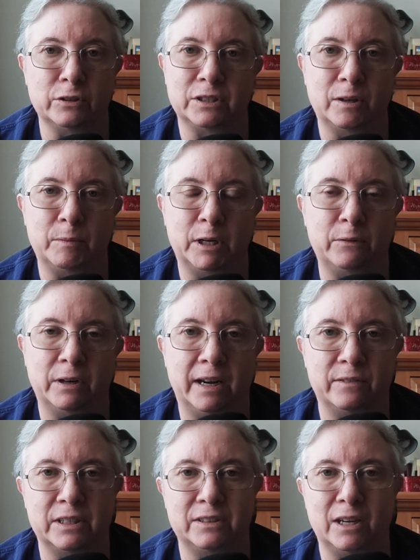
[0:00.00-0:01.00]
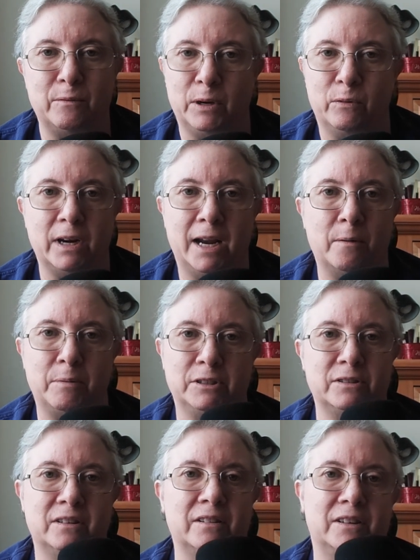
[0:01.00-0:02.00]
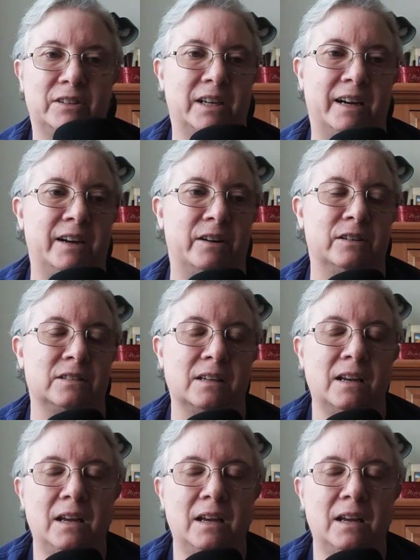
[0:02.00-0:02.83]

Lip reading: Somebody would have to tell me what happens to their tires.